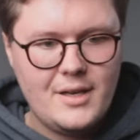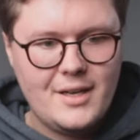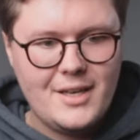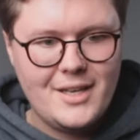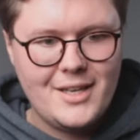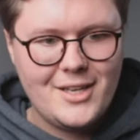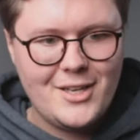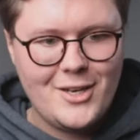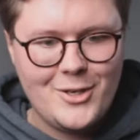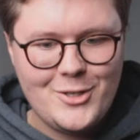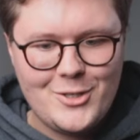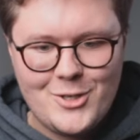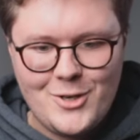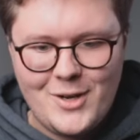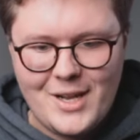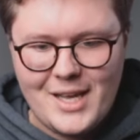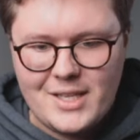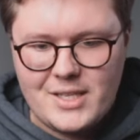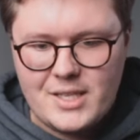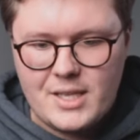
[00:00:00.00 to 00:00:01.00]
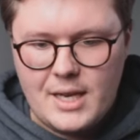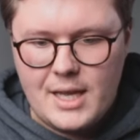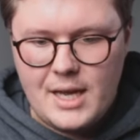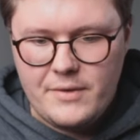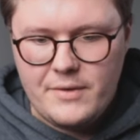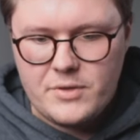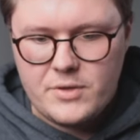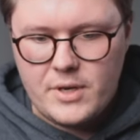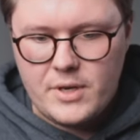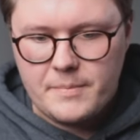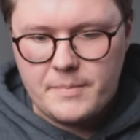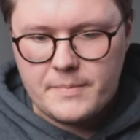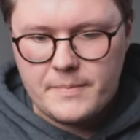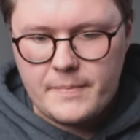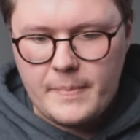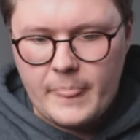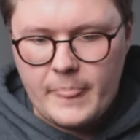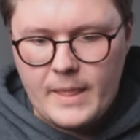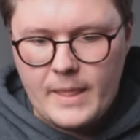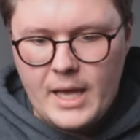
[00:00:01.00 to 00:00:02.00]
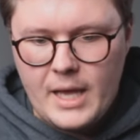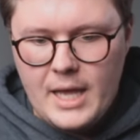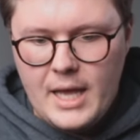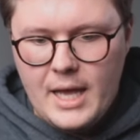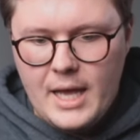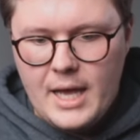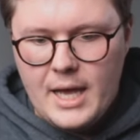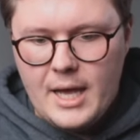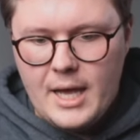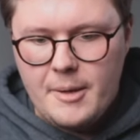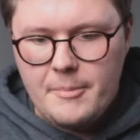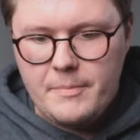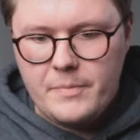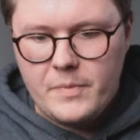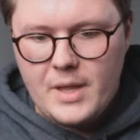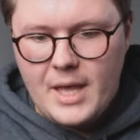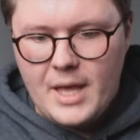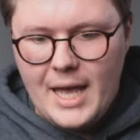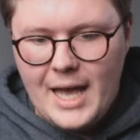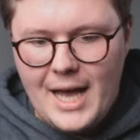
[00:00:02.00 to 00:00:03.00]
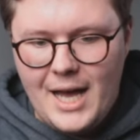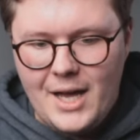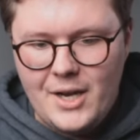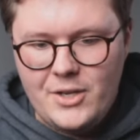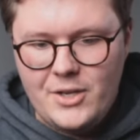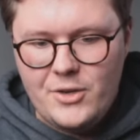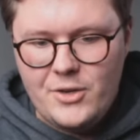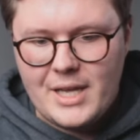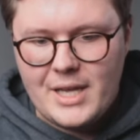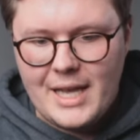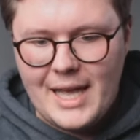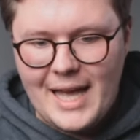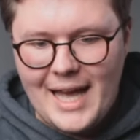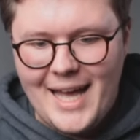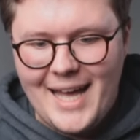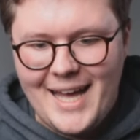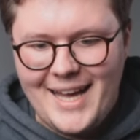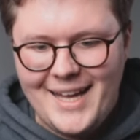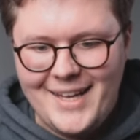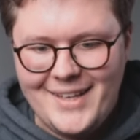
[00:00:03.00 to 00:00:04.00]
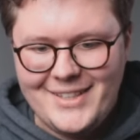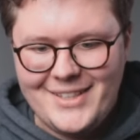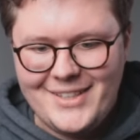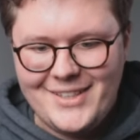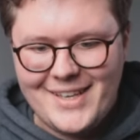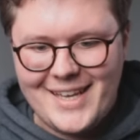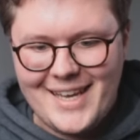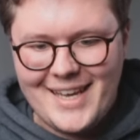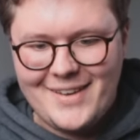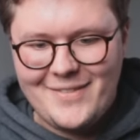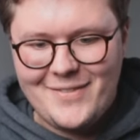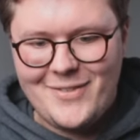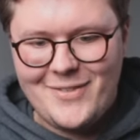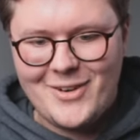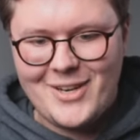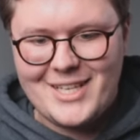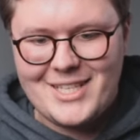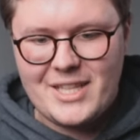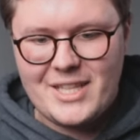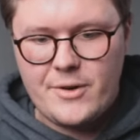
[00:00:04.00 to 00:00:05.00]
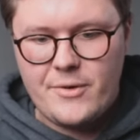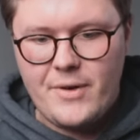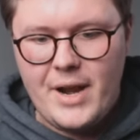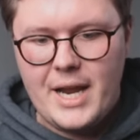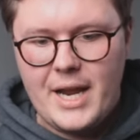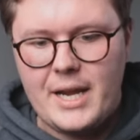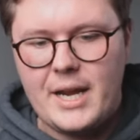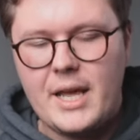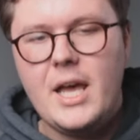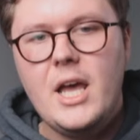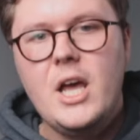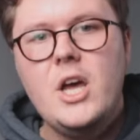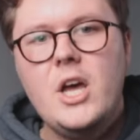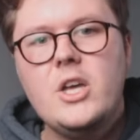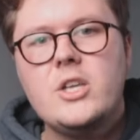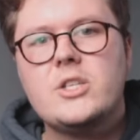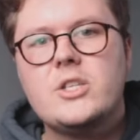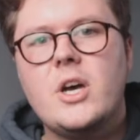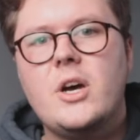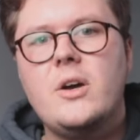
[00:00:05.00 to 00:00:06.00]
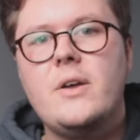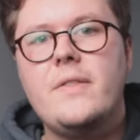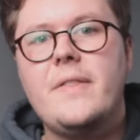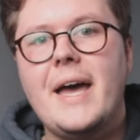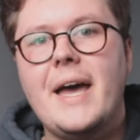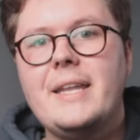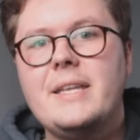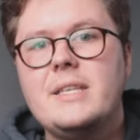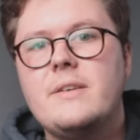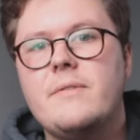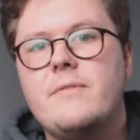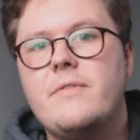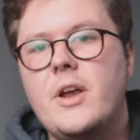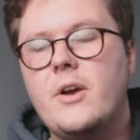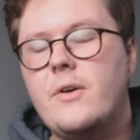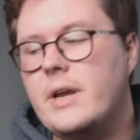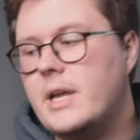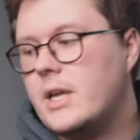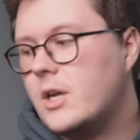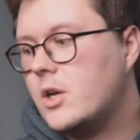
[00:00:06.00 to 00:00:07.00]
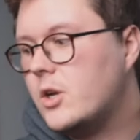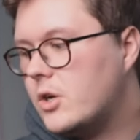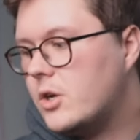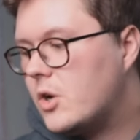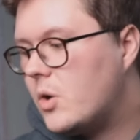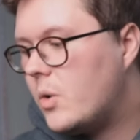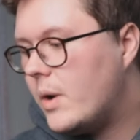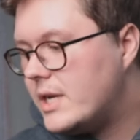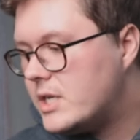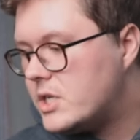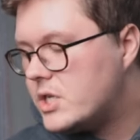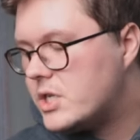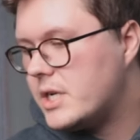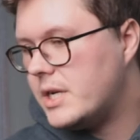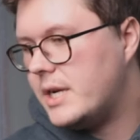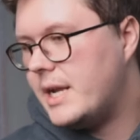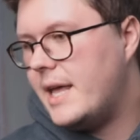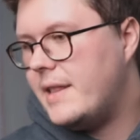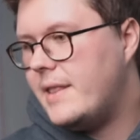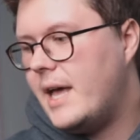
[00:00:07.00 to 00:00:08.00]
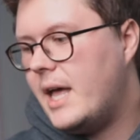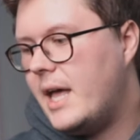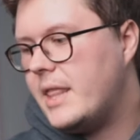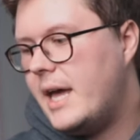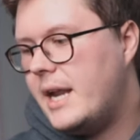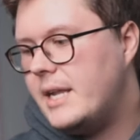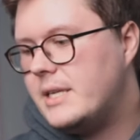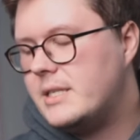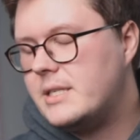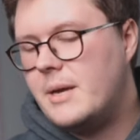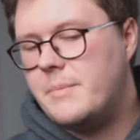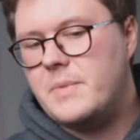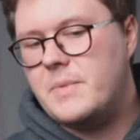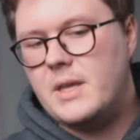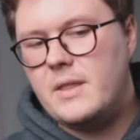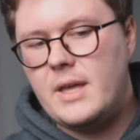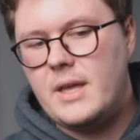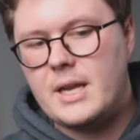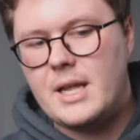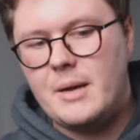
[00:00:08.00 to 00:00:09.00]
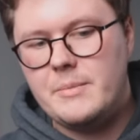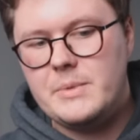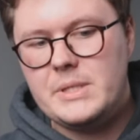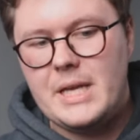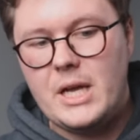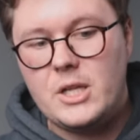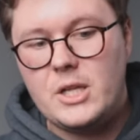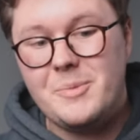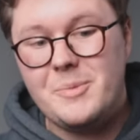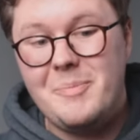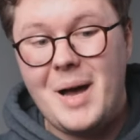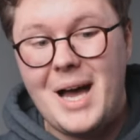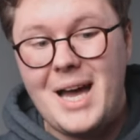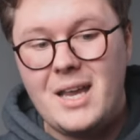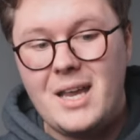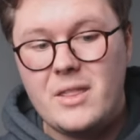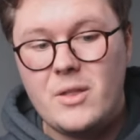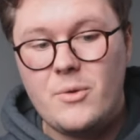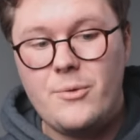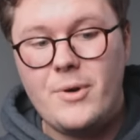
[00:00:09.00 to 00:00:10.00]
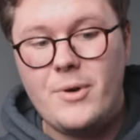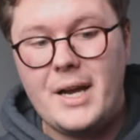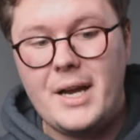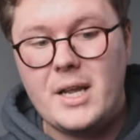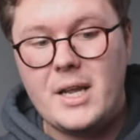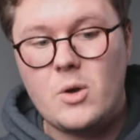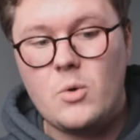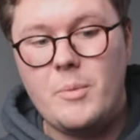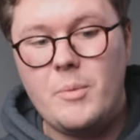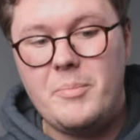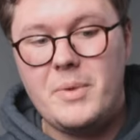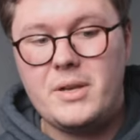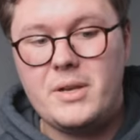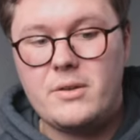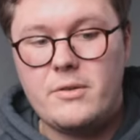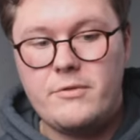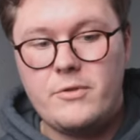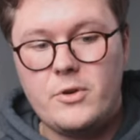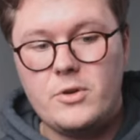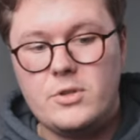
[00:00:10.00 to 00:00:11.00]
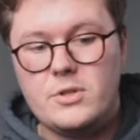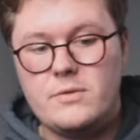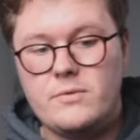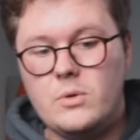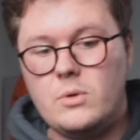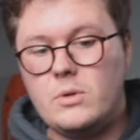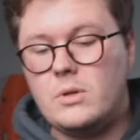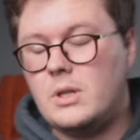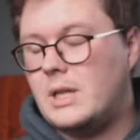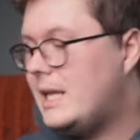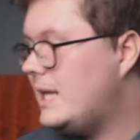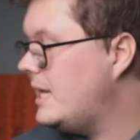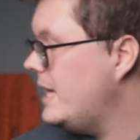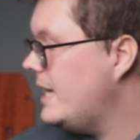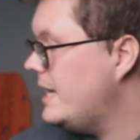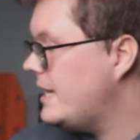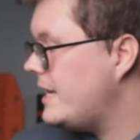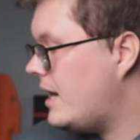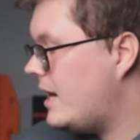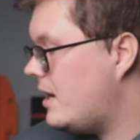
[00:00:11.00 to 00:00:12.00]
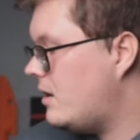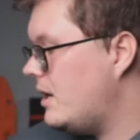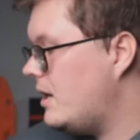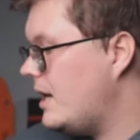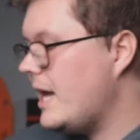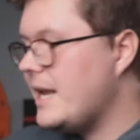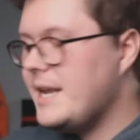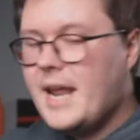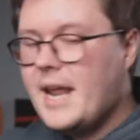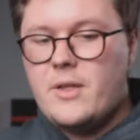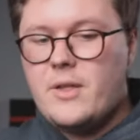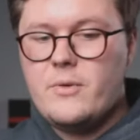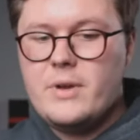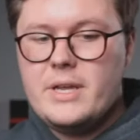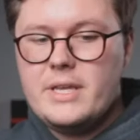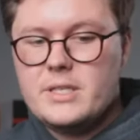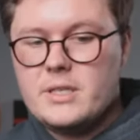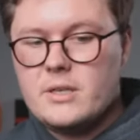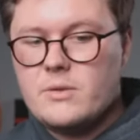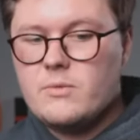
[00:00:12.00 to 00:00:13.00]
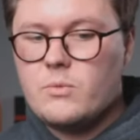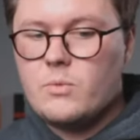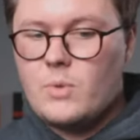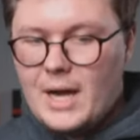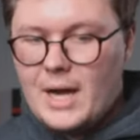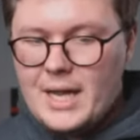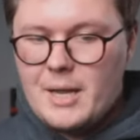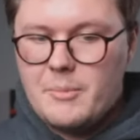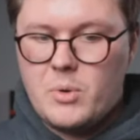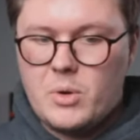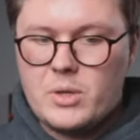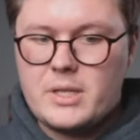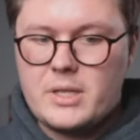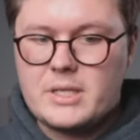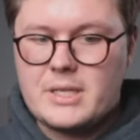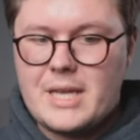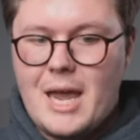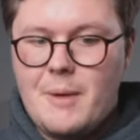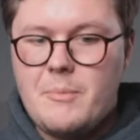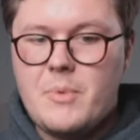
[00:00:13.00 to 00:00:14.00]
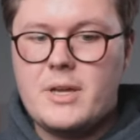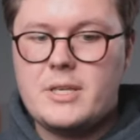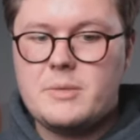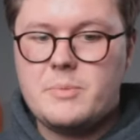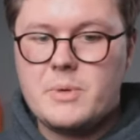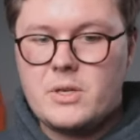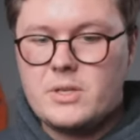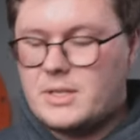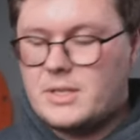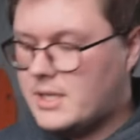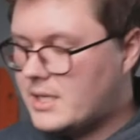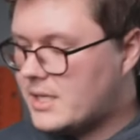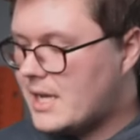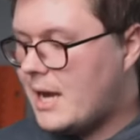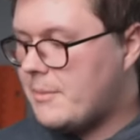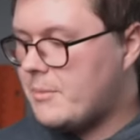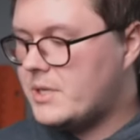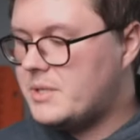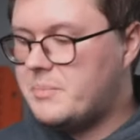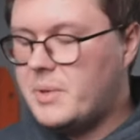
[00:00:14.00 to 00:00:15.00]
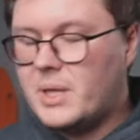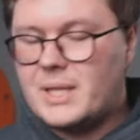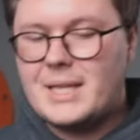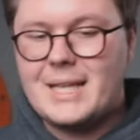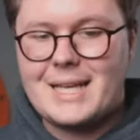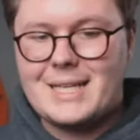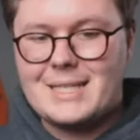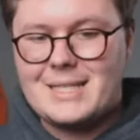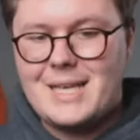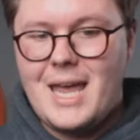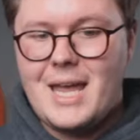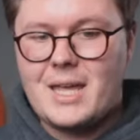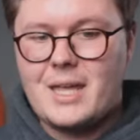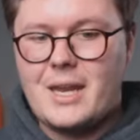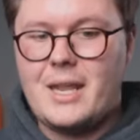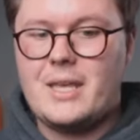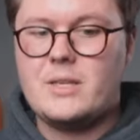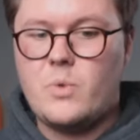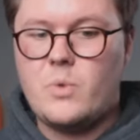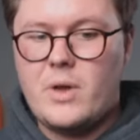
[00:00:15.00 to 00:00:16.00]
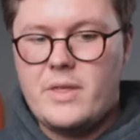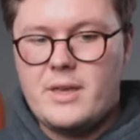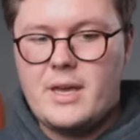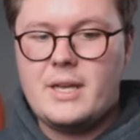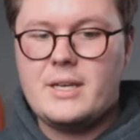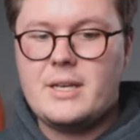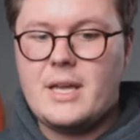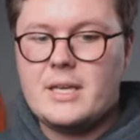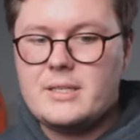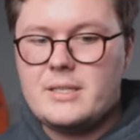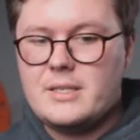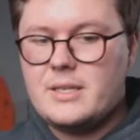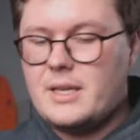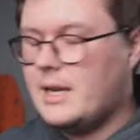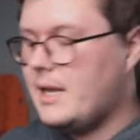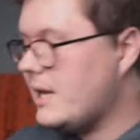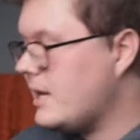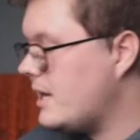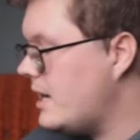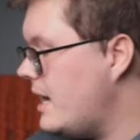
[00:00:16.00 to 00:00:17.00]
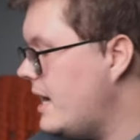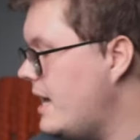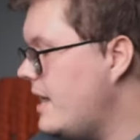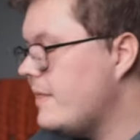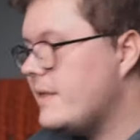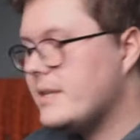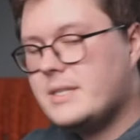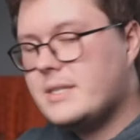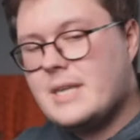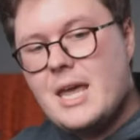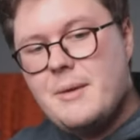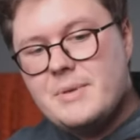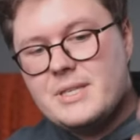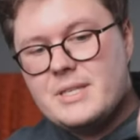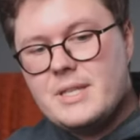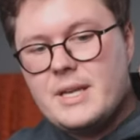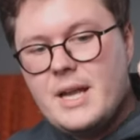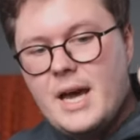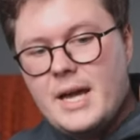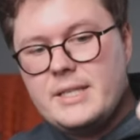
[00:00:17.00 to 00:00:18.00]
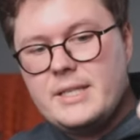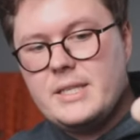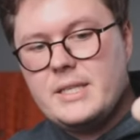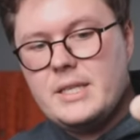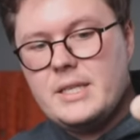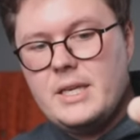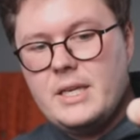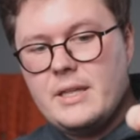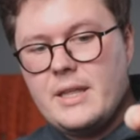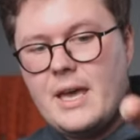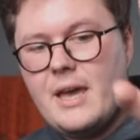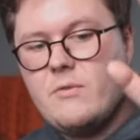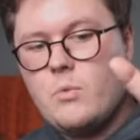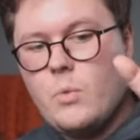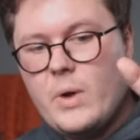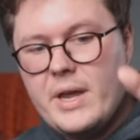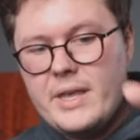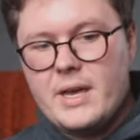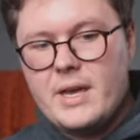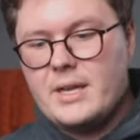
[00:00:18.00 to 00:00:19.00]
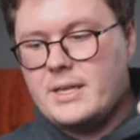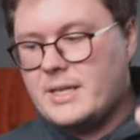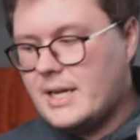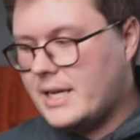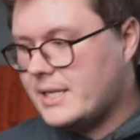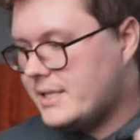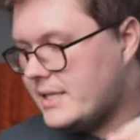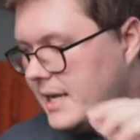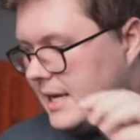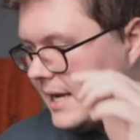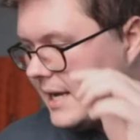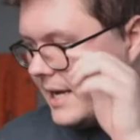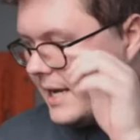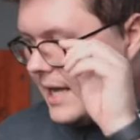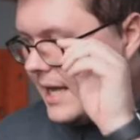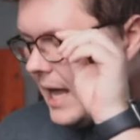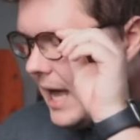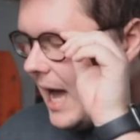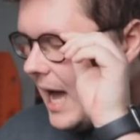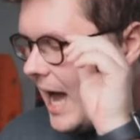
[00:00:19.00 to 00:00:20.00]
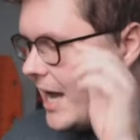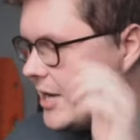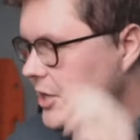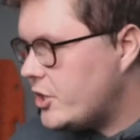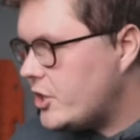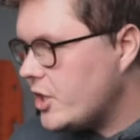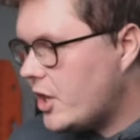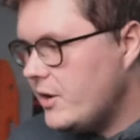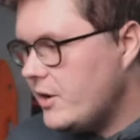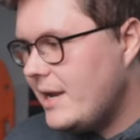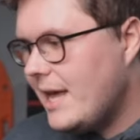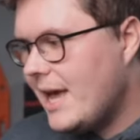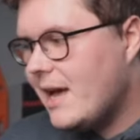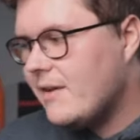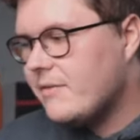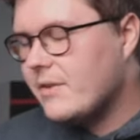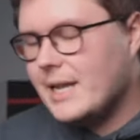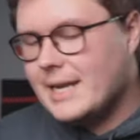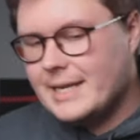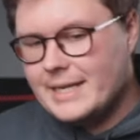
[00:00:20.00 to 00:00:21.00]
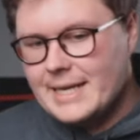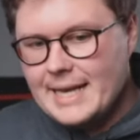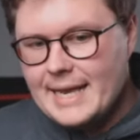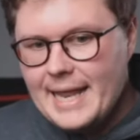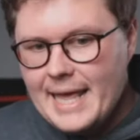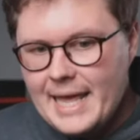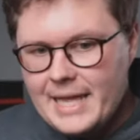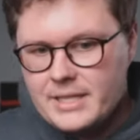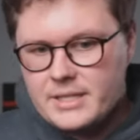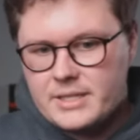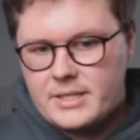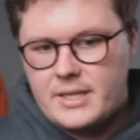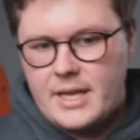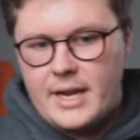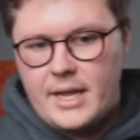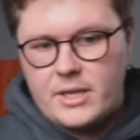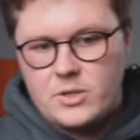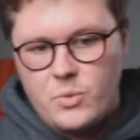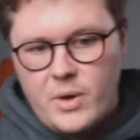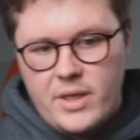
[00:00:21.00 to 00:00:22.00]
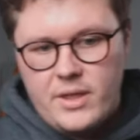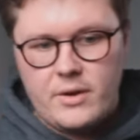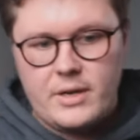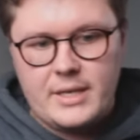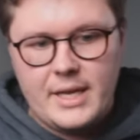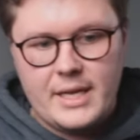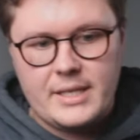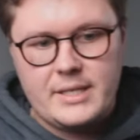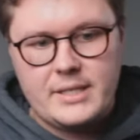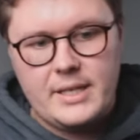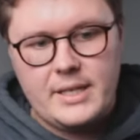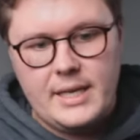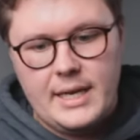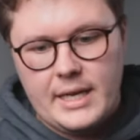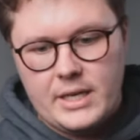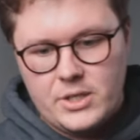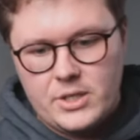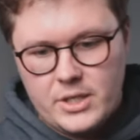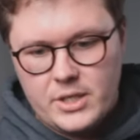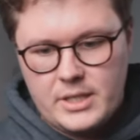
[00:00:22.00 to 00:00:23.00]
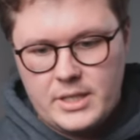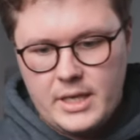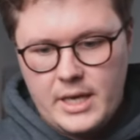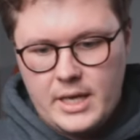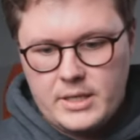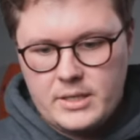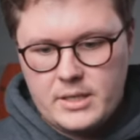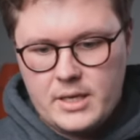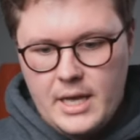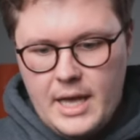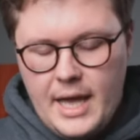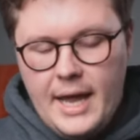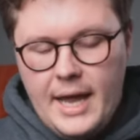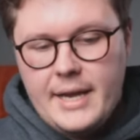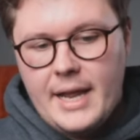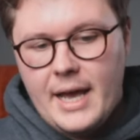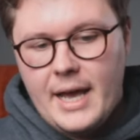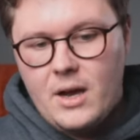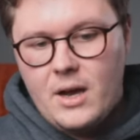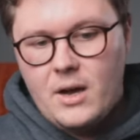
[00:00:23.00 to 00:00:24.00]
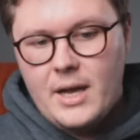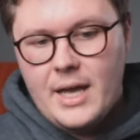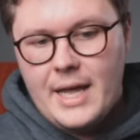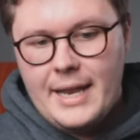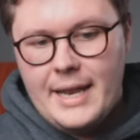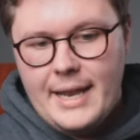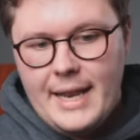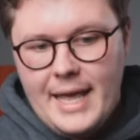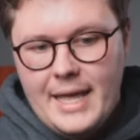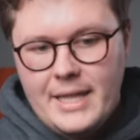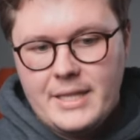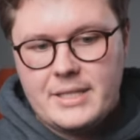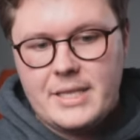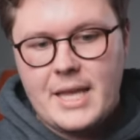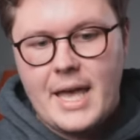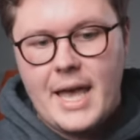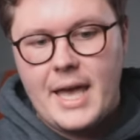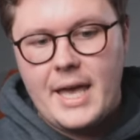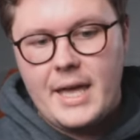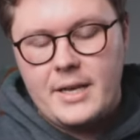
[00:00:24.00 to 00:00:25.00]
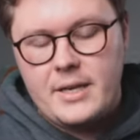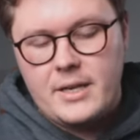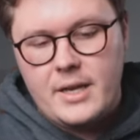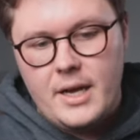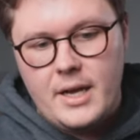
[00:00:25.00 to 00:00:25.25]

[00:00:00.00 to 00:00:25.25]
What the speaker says: you know, tuning into the live stream. How do you get footage in the rain? So that is a very good question. And now that is something that comes down to buying the right equipment first of all. Now, another reason why I bought this camera is because this camera is built like a tank. It has weather and dust sealing. The same as the 90D, they have weather and dust sealing. I don't have a lens that has weather and dust sealing just yet. Now, a lens and